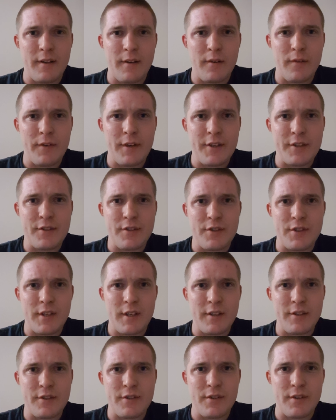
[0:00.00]
elevation
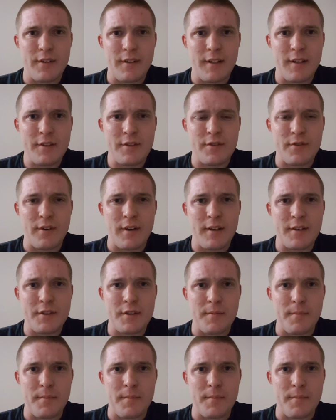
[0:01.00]
change during that stretch.